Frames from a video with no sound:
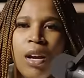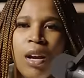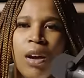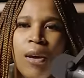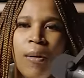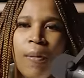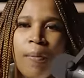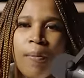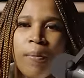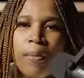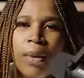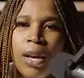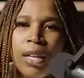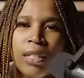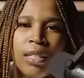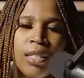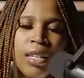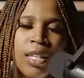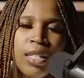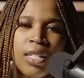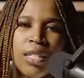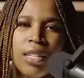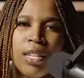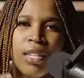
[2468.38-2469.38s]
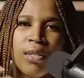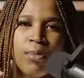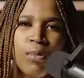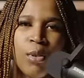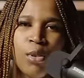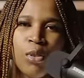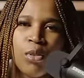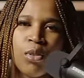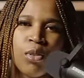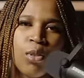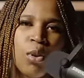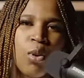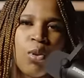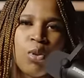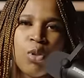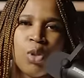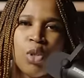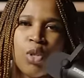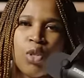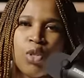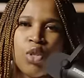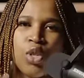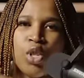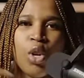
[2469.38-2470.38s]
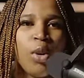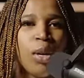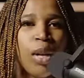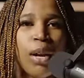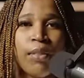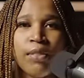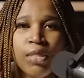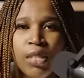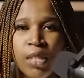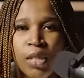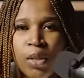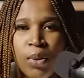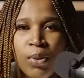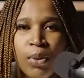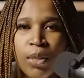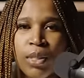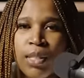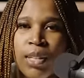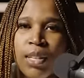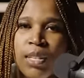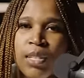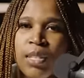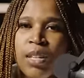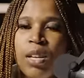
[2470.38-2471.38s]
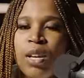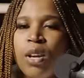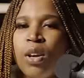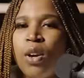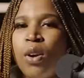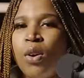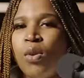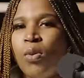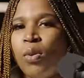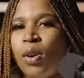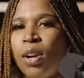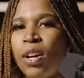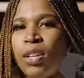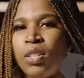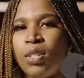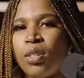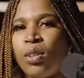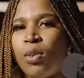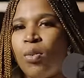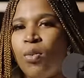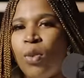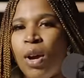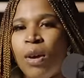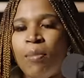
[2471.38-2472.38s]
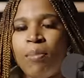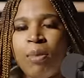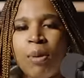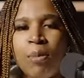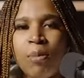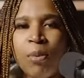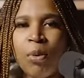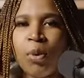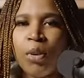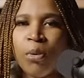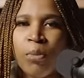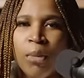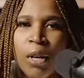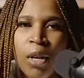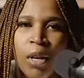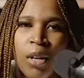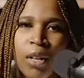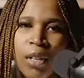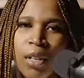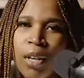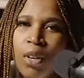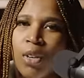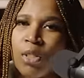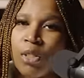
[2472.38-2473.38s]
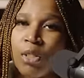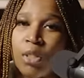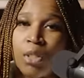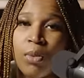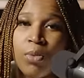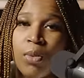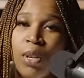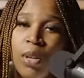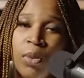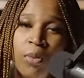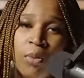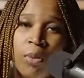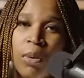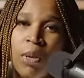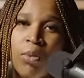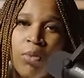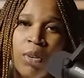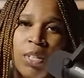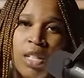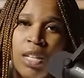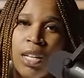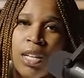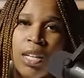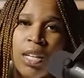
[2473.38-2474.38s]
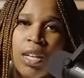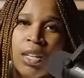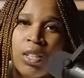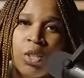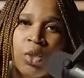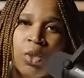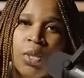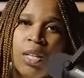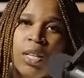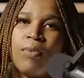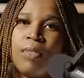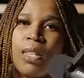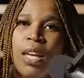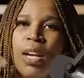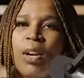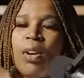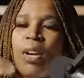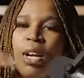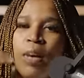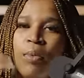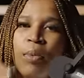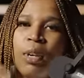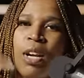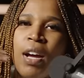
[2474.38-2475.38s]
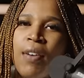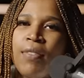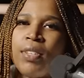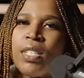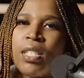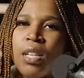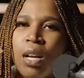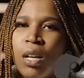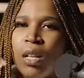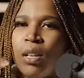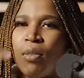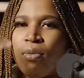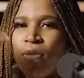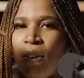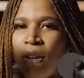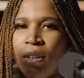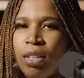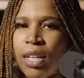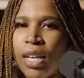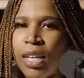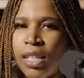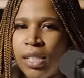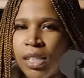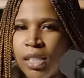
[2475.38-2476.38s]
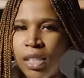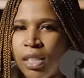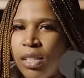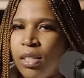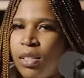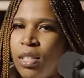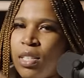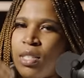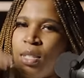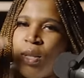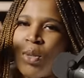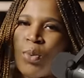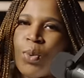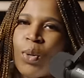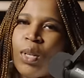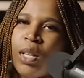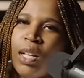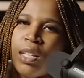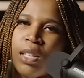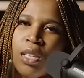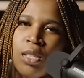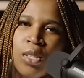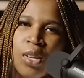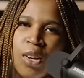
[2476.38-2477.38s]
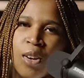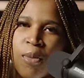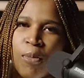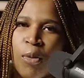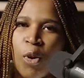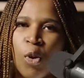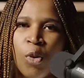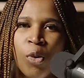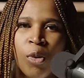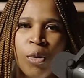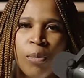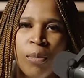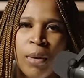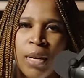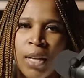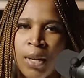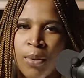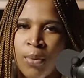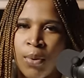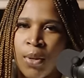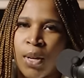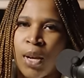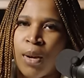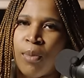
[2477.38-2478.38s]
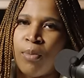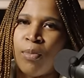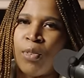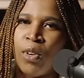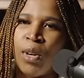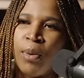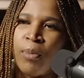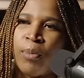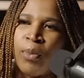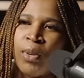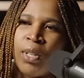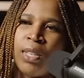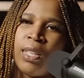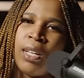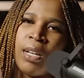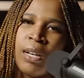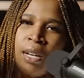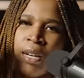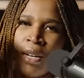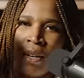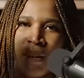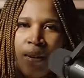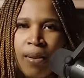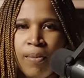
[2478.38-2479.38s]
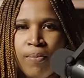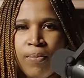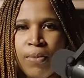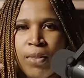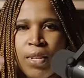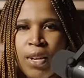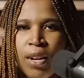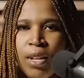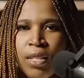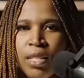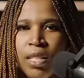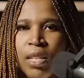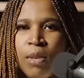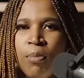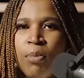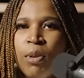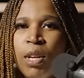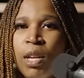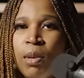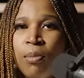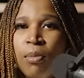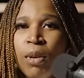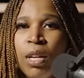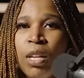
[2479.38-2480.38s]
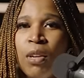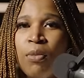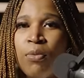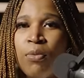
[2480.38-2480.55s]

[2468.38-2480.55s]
um, ethnicities, most cultures don't have to deal with this. Whereas white people in America or just in pretty much any country, they are able to have a solid foundation. This is where like the term old money will come from, where they're constantly putting money